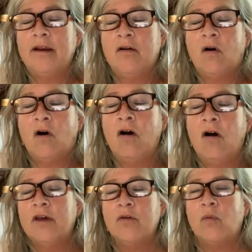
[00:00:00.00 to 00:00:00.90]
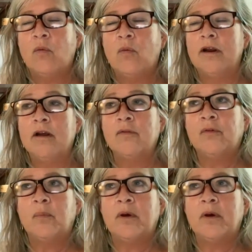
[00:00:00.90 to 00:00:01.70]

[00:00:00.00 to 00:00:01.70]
all the other what ifs.